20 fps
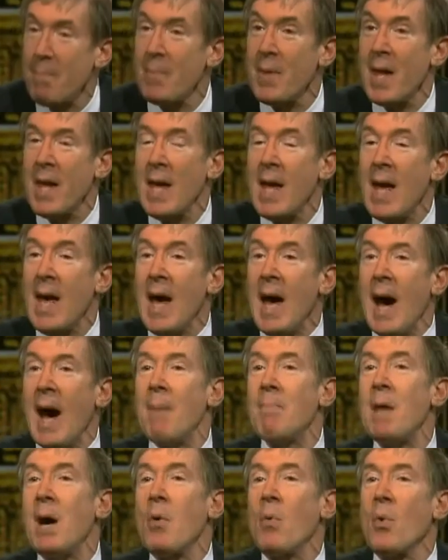Right.
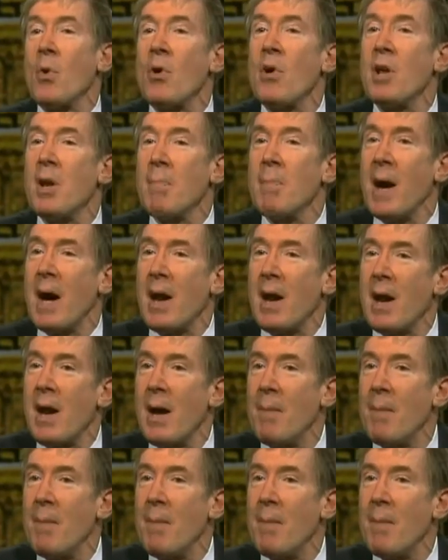I'm not worried about it.